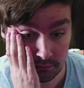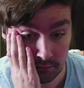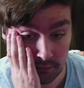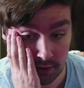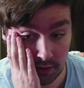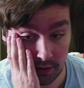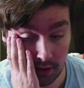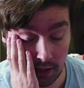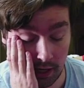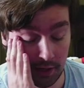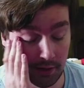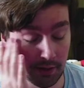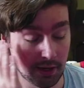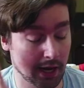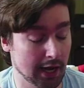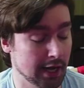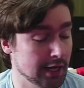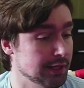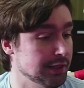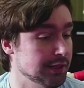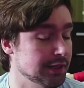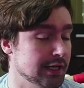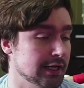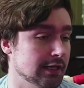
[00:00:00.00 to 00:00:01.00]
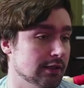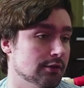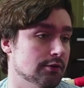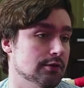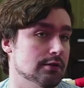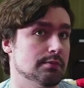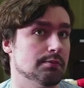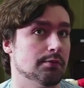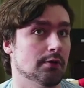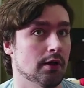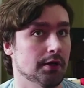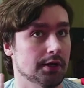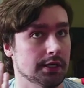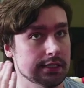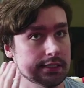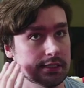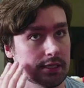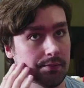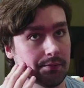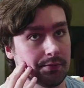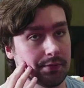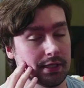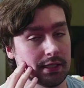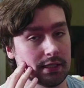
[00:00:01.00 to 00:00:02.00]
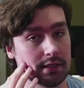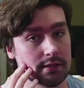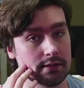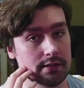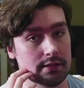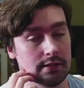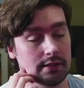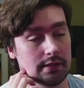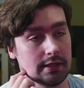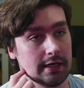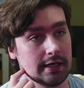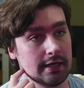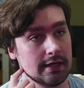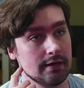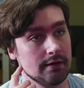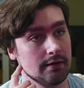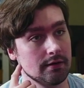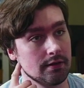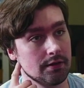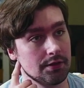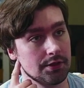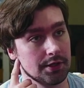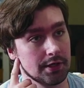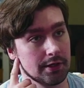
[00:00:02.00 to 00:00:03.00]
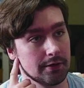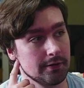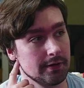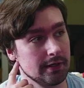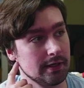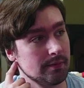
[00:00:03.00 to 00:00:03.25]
I, I think there's probably something to that theory,